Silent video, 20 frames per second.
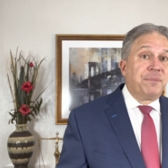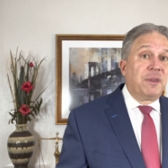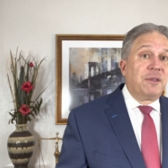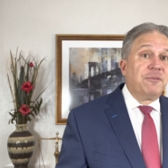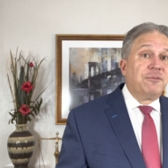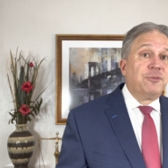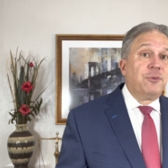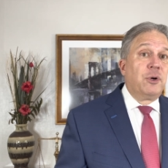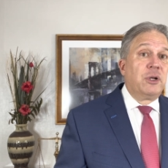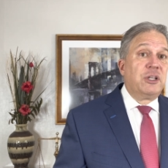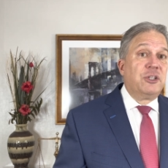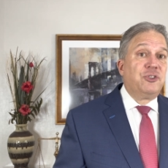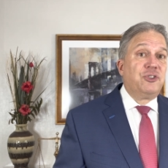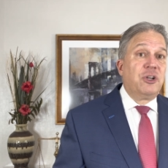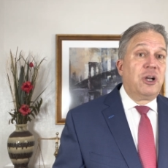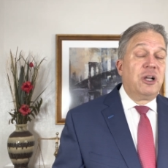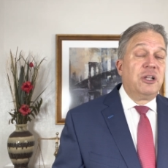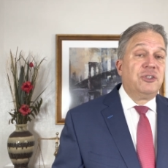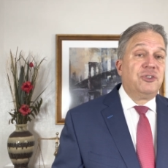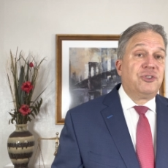for the
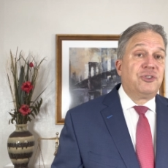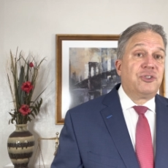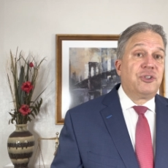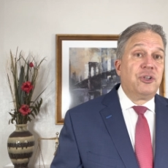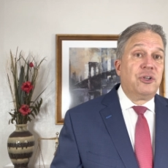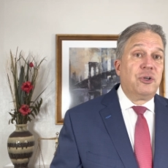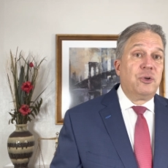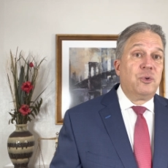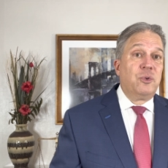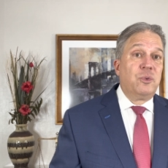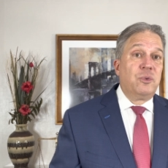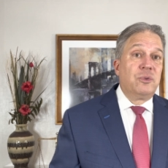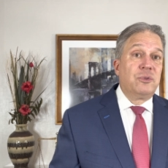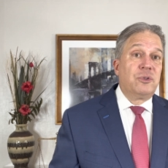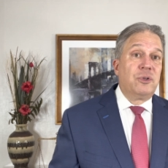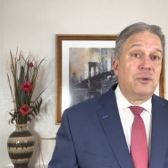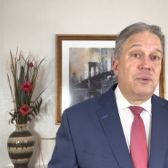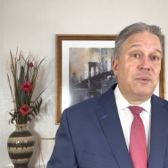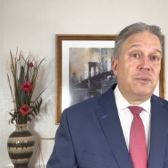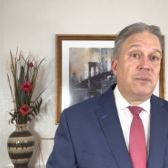judge to
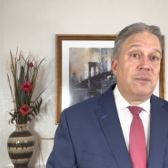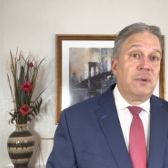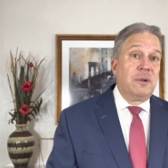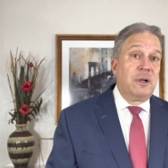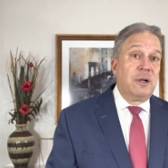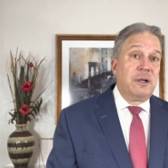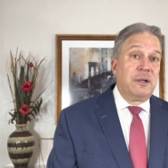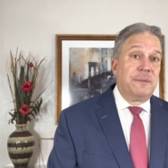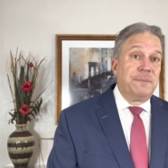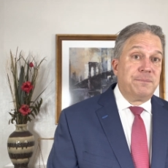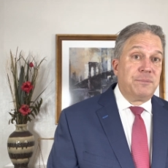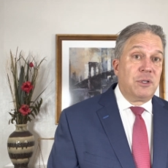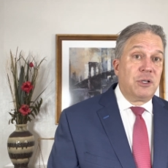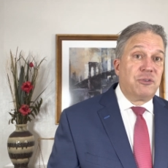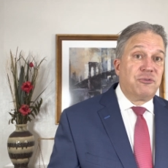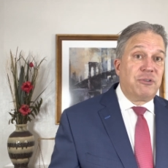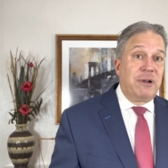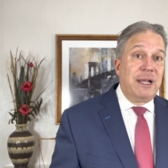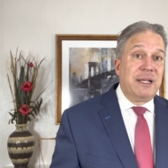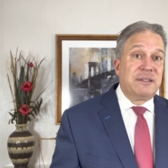
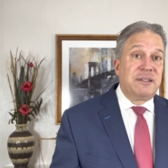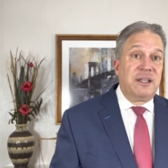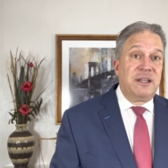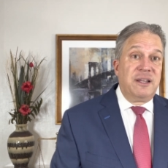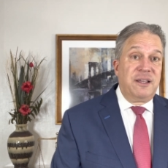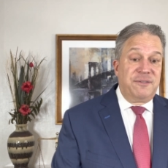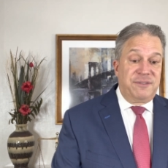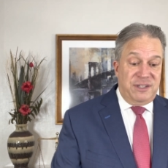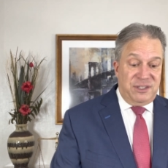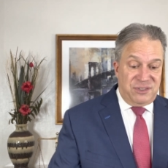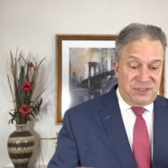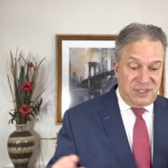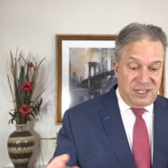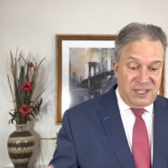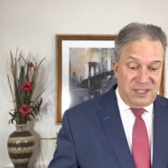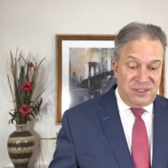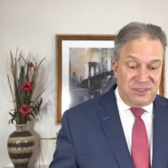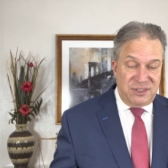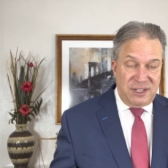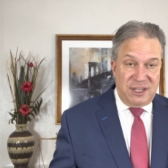grant it if he
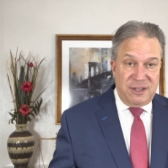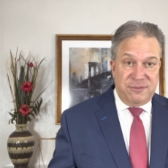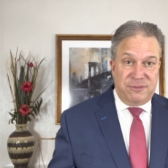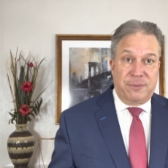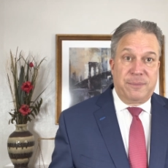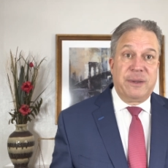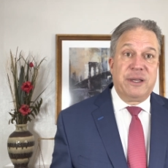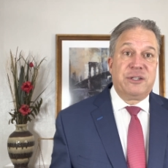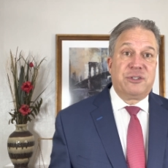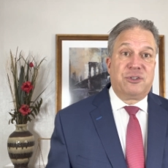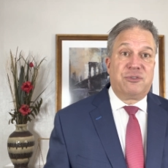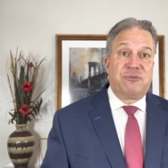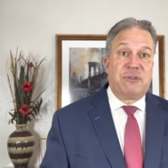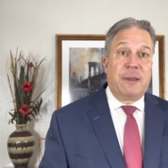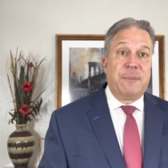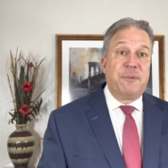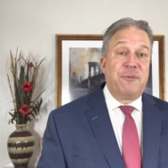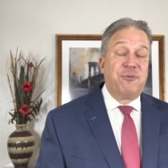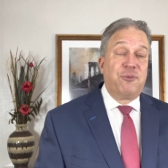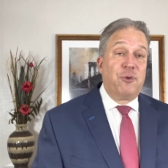sees the information right
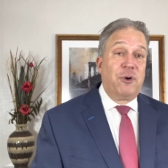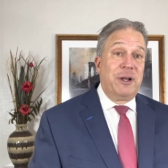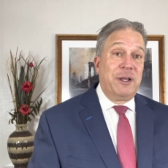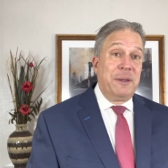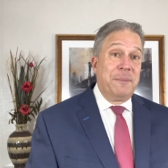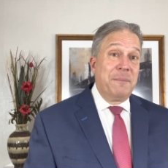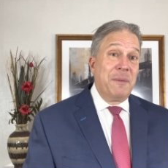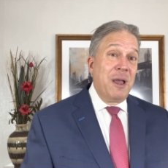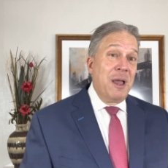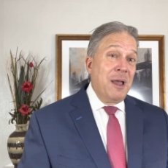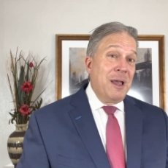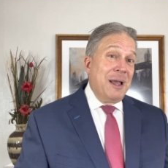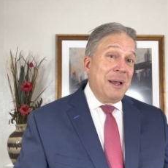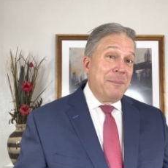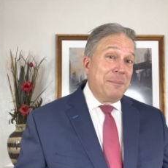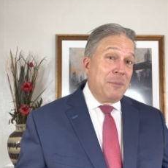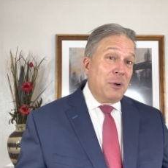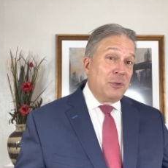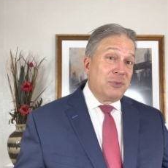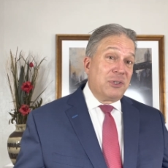before him.
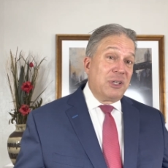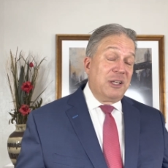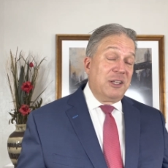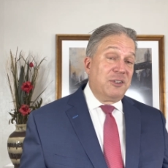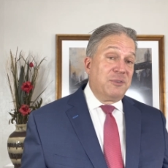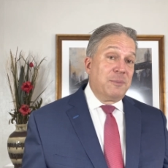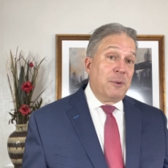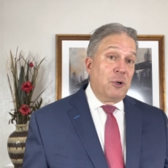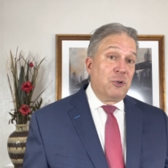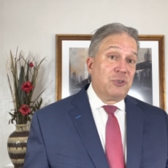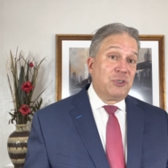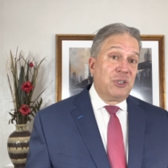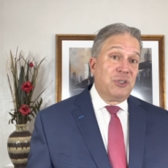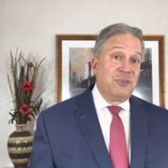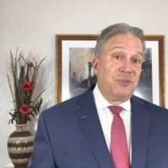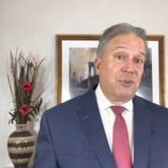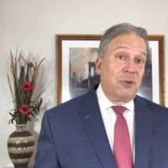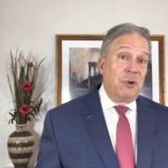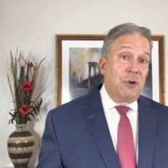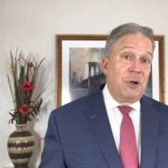Most of these
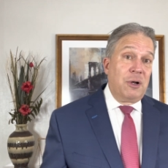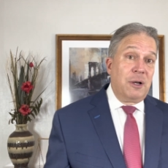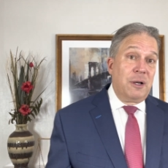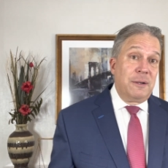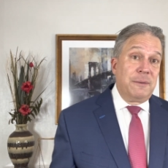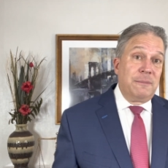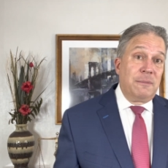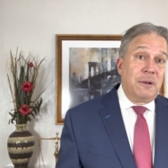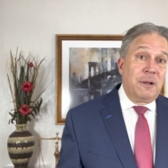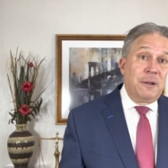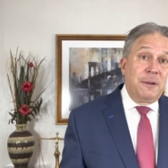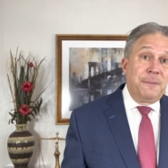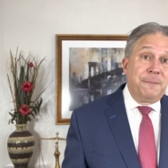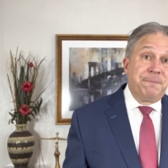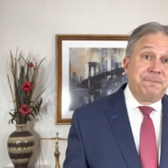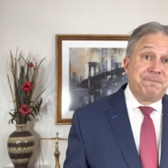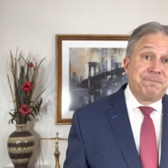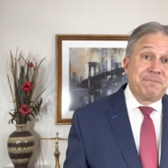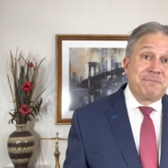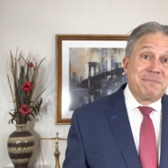motions are
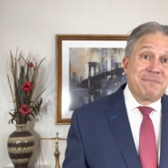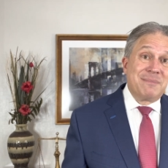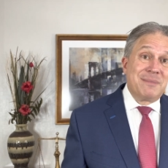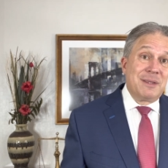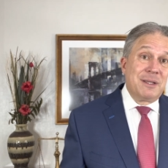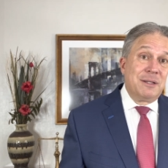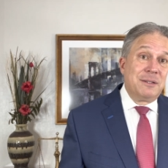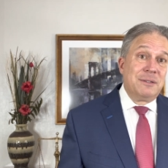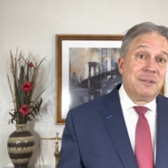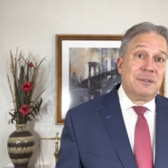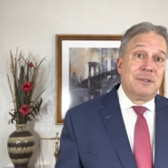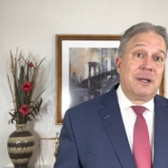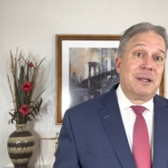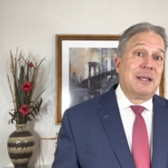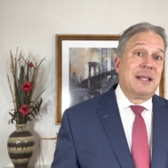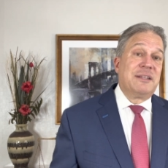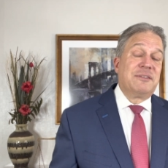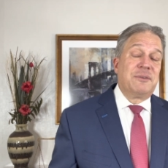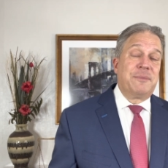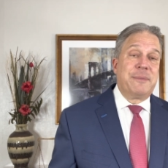done
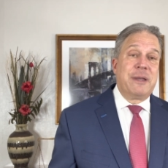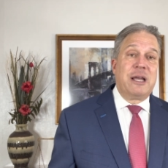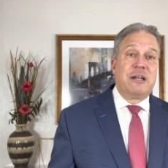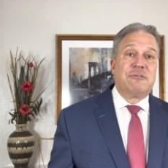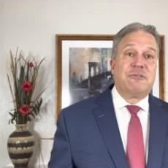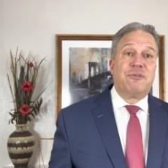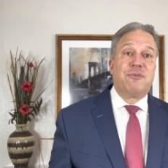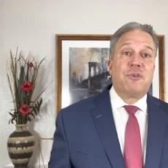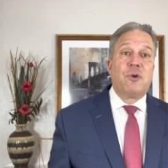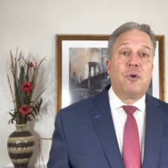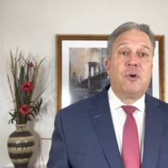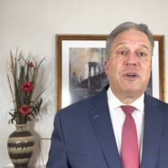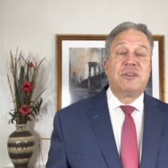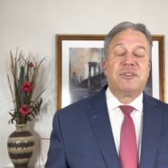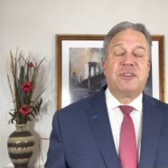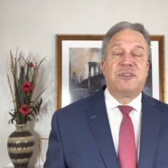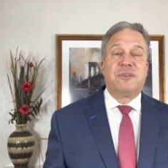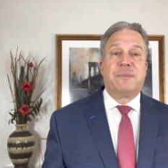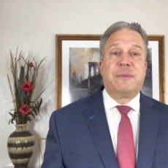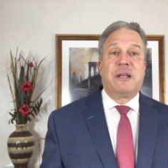as a matter of course,
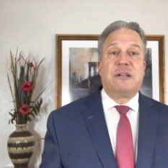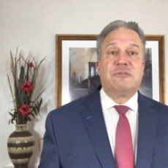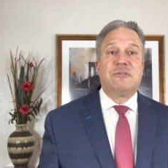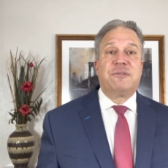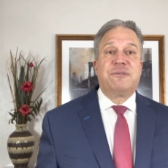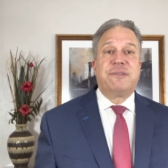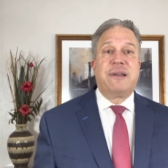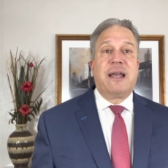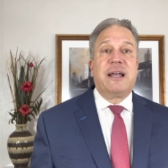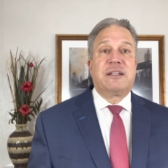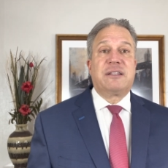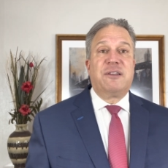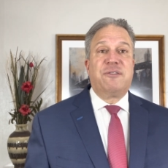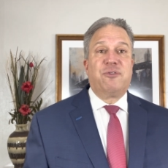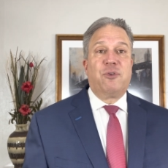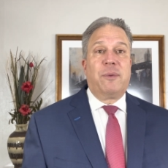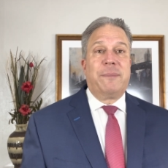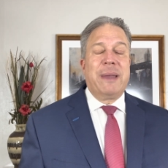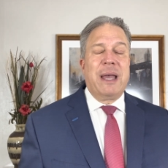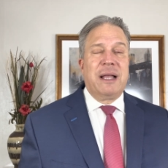as a matter of fact, they're
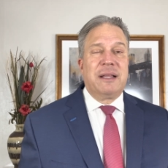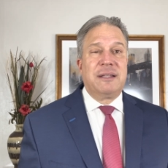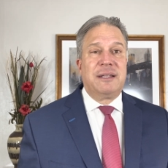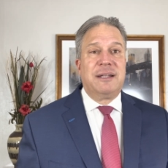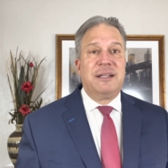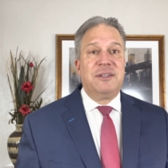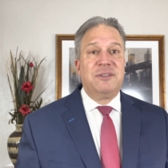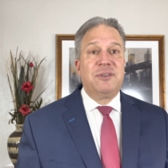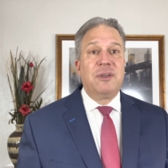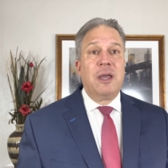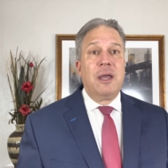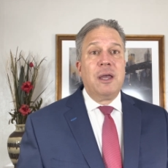formalities,